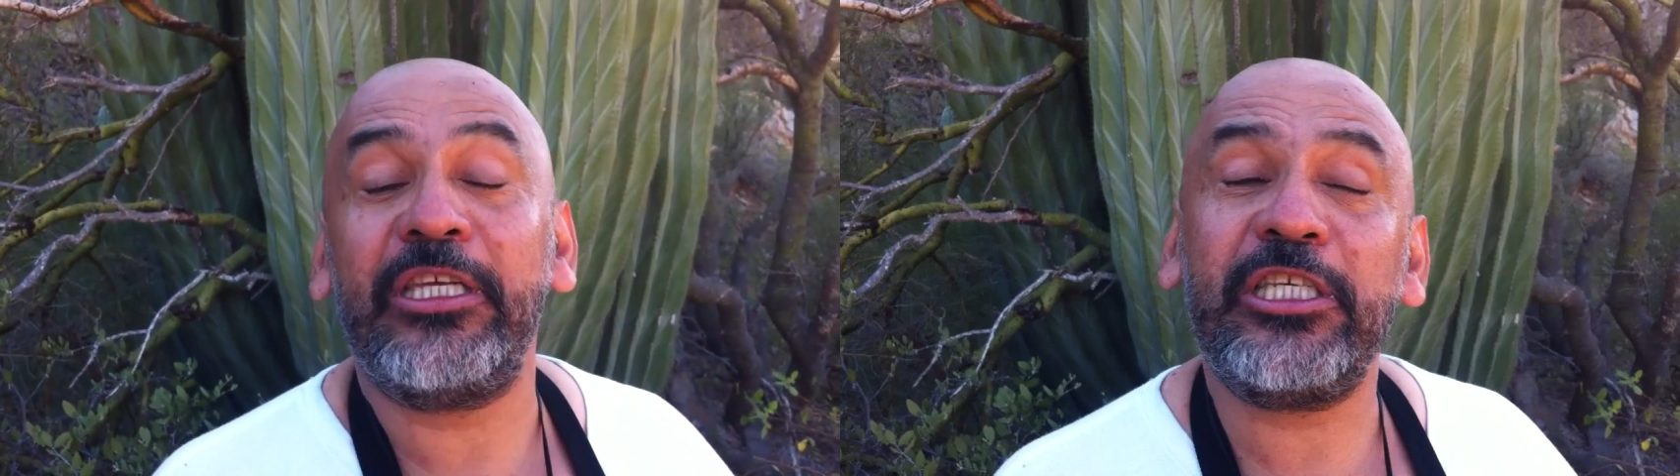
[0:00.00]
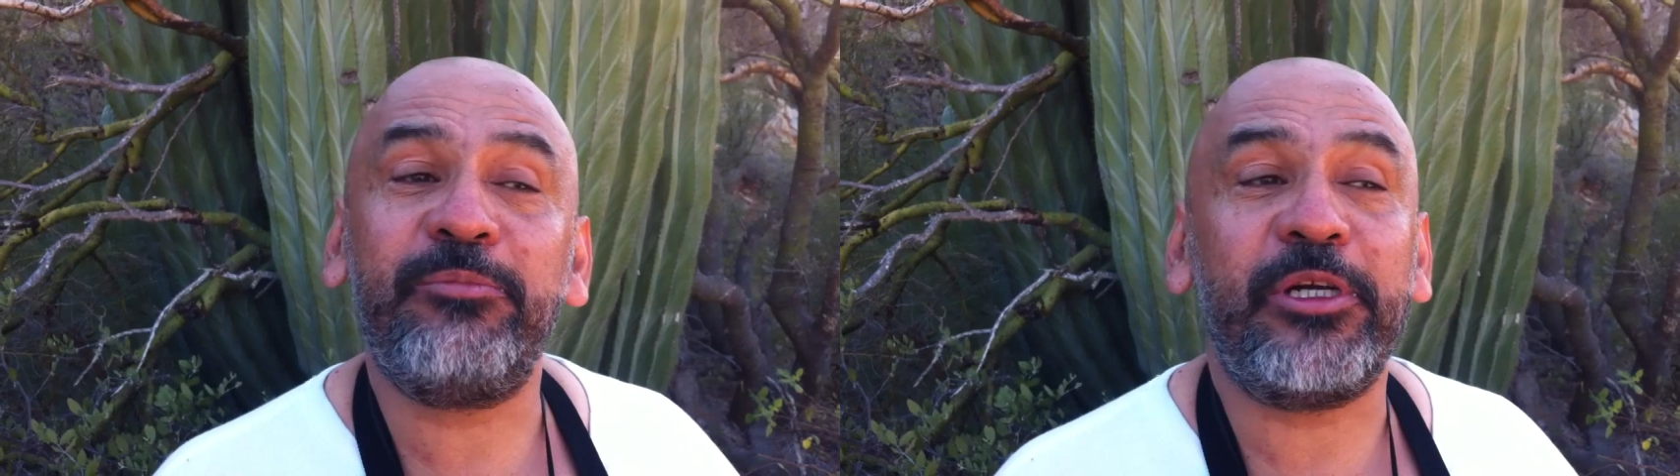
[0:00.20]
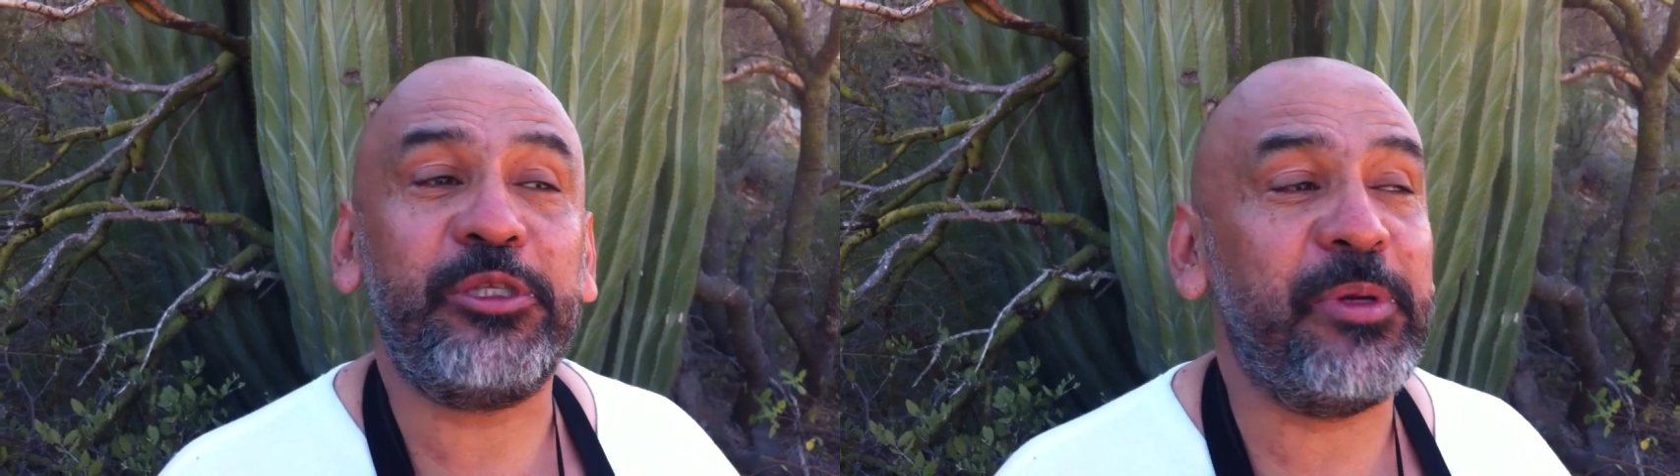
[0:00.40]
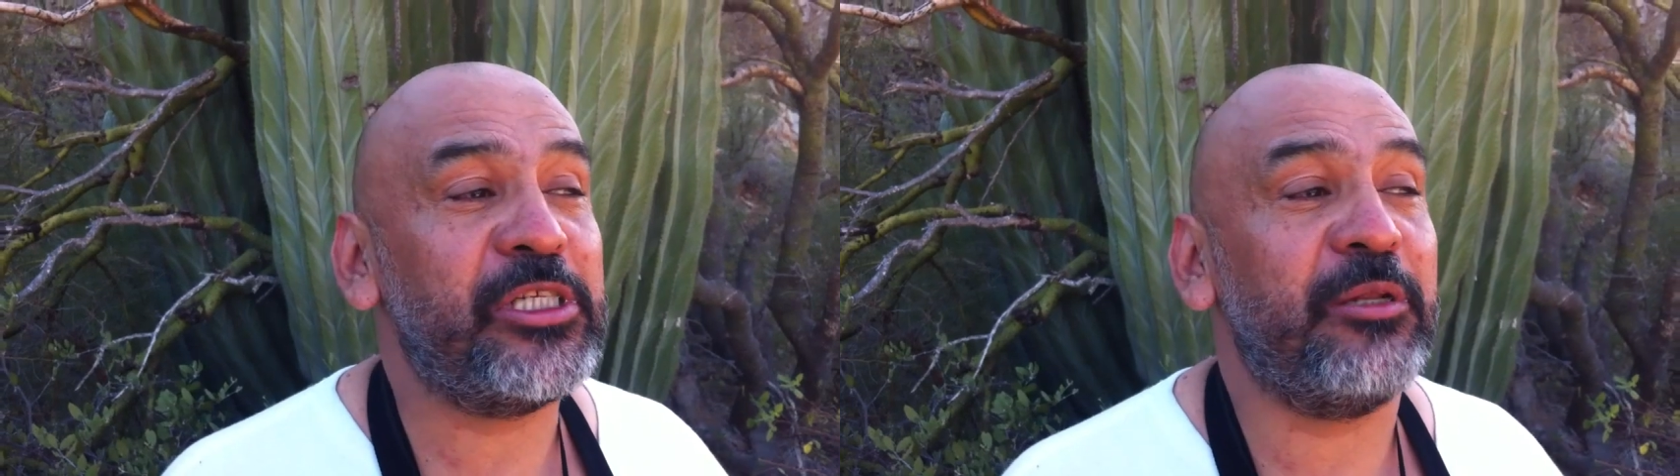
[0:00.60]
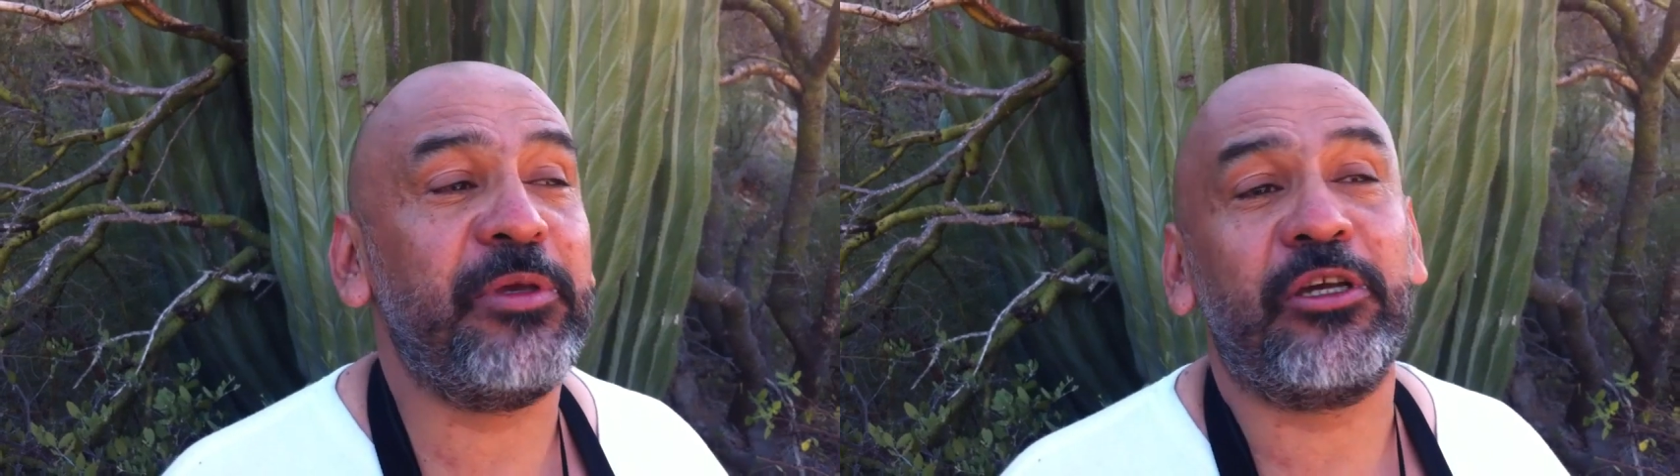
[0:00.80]
This is very
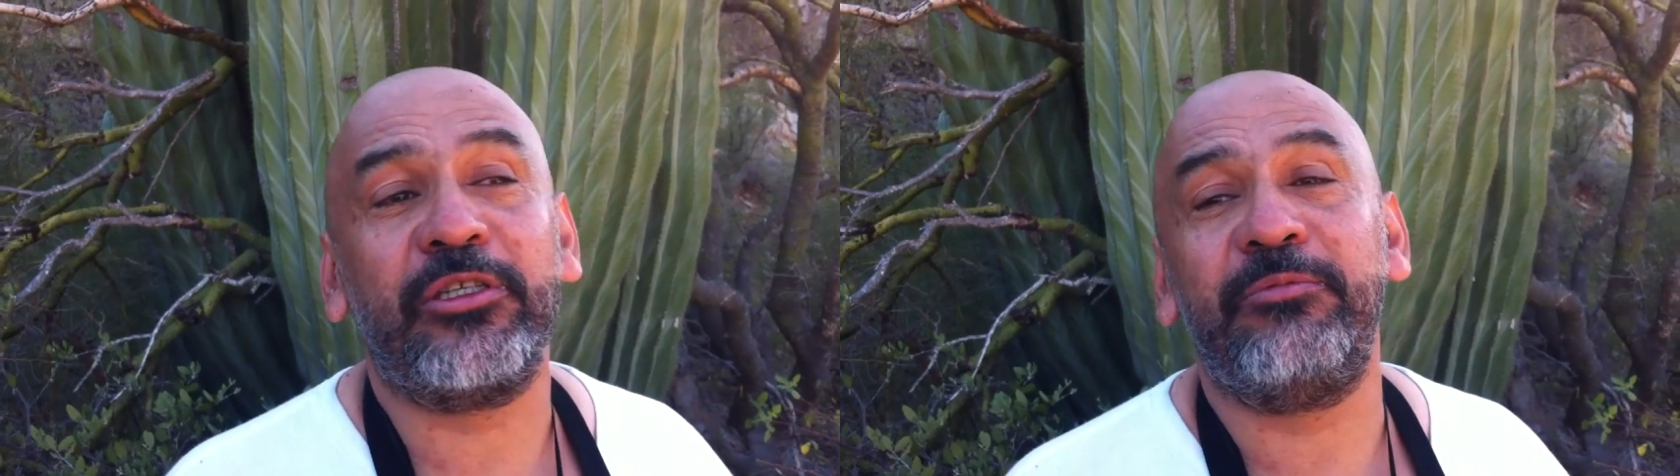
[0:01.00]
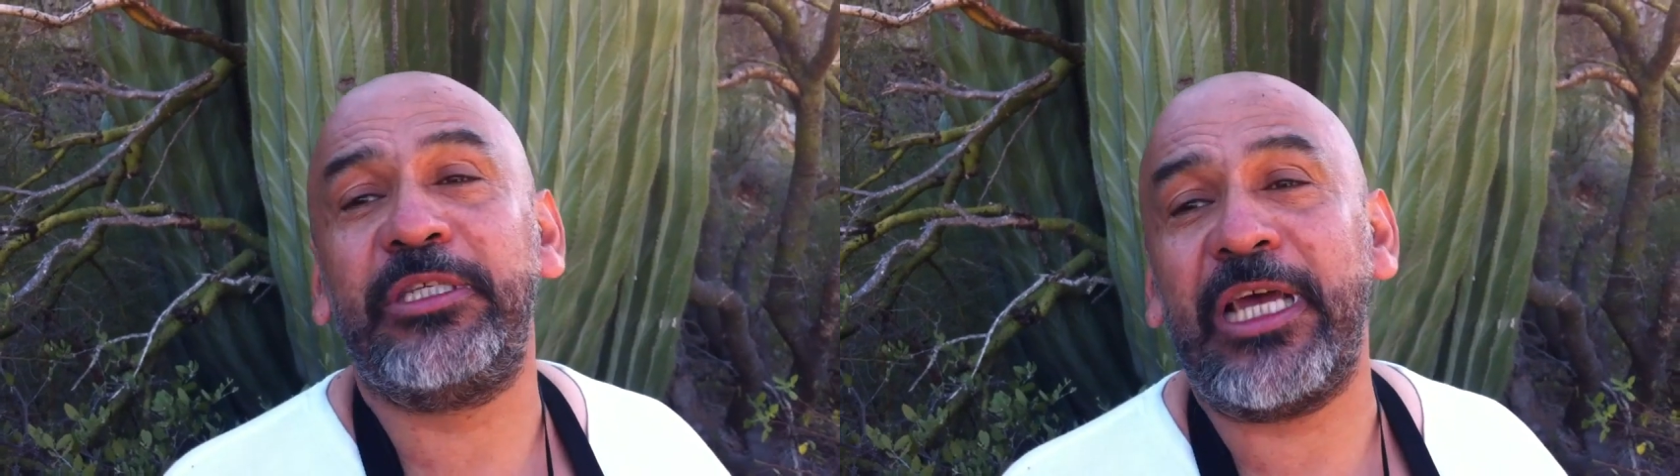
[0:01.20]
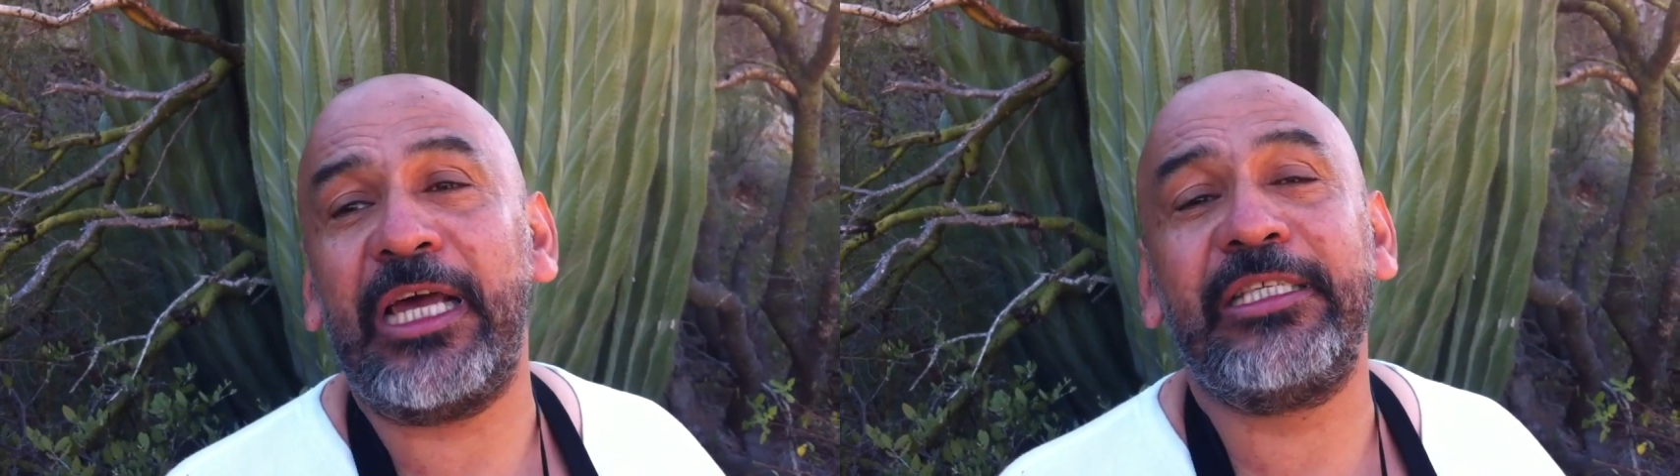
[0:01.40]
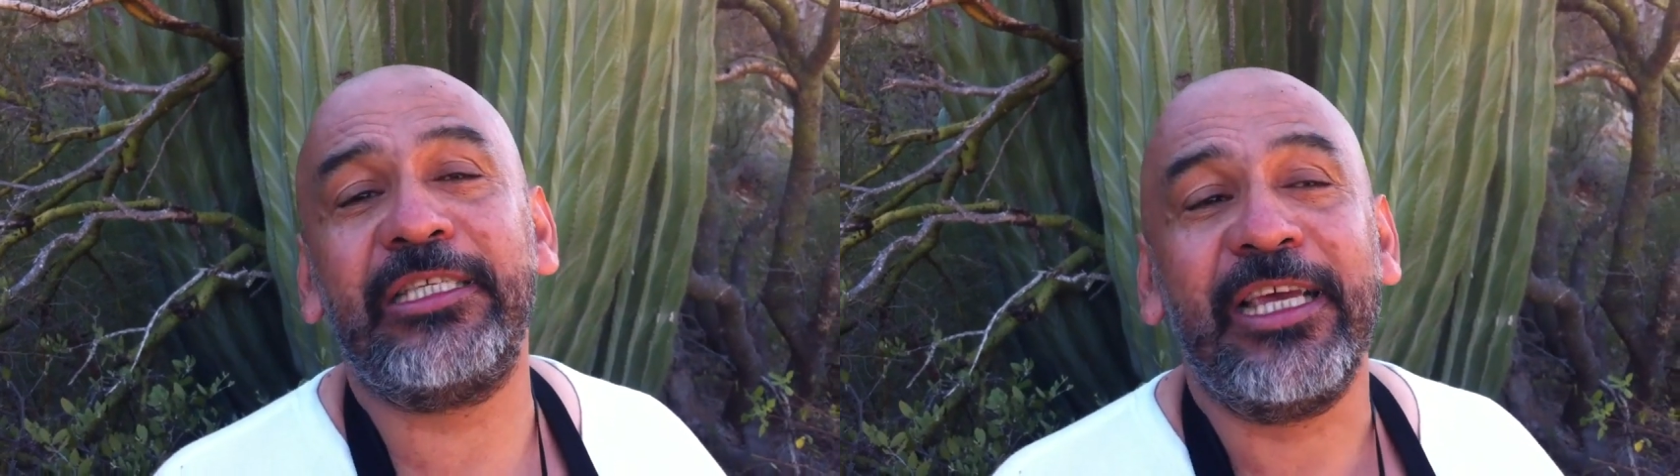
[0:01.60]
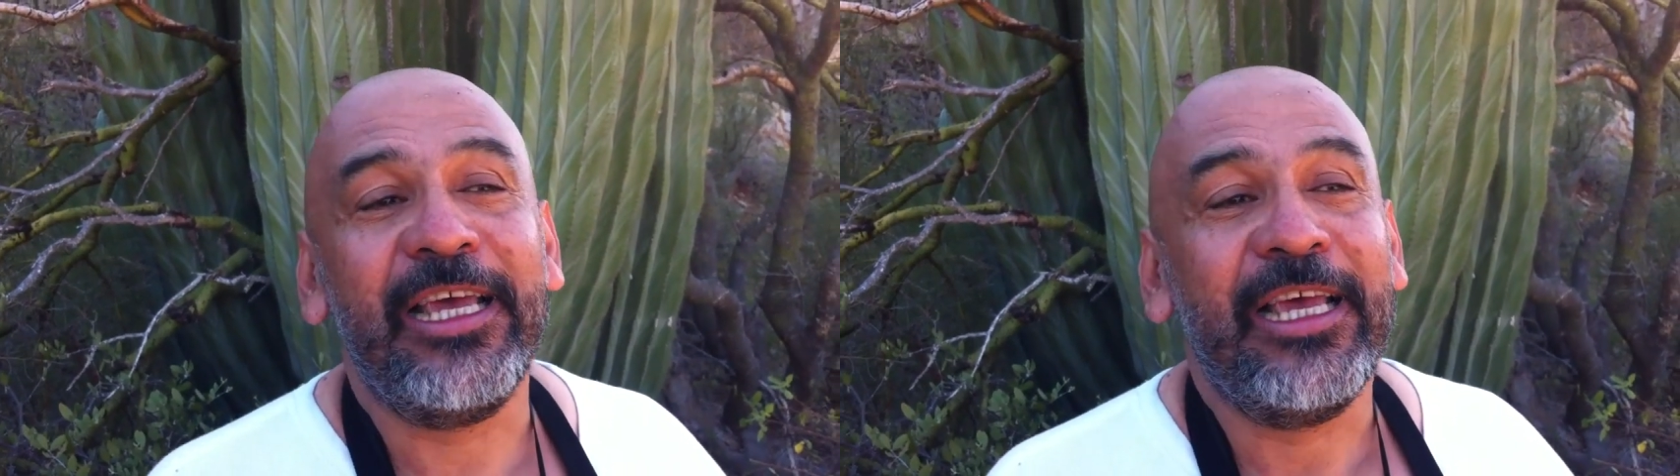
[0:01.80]
special because
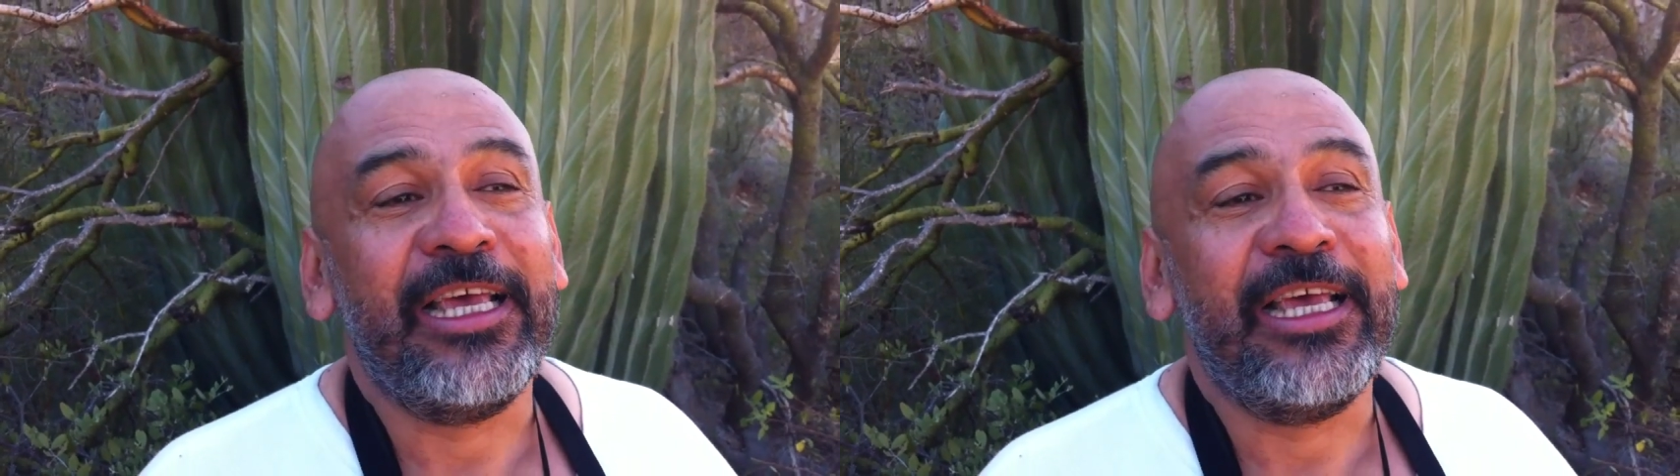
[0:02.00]
besides